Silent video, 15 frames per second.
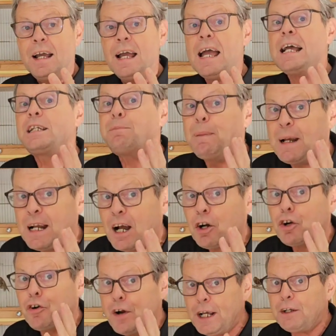it's been a
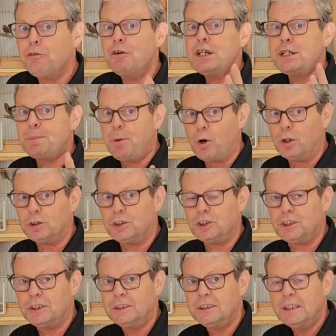great
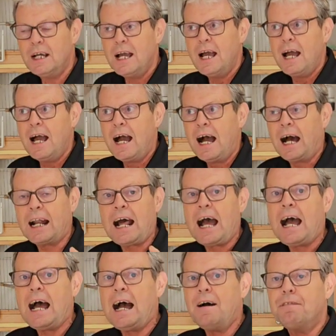response, and I
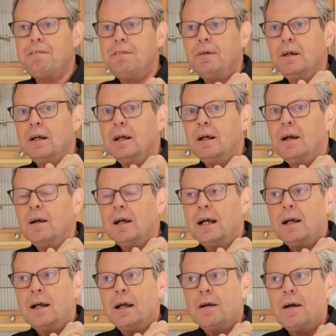have
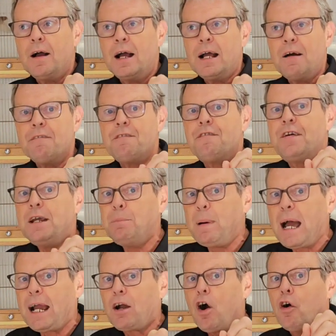
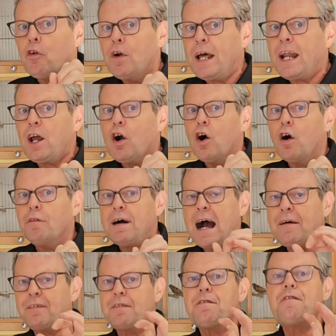feedback already of
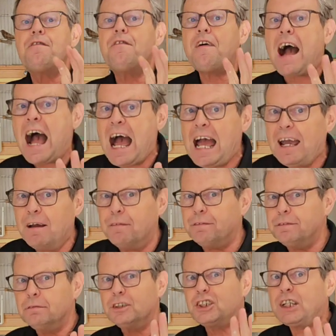having 5,
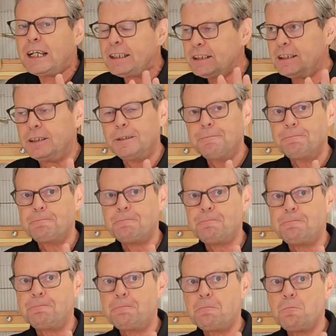6
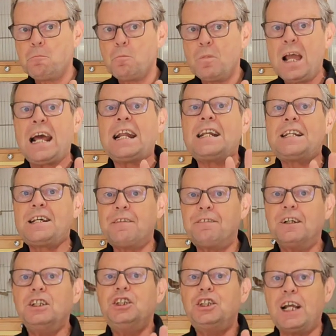
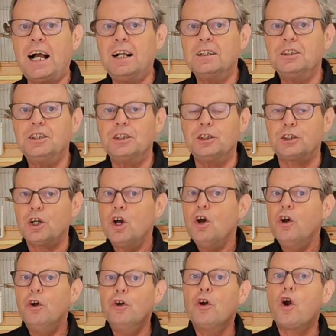different challengers
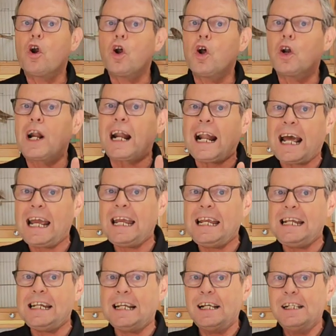who are
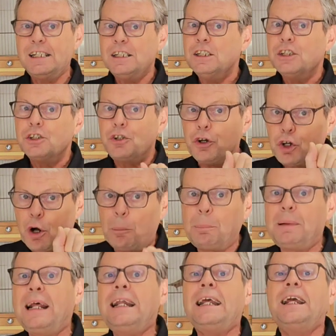online to
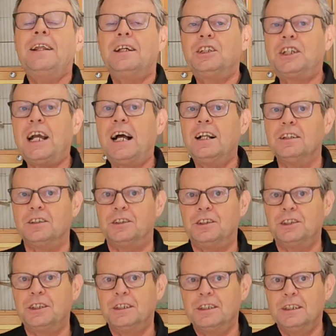completing the
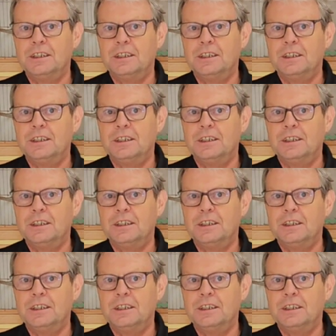challenge.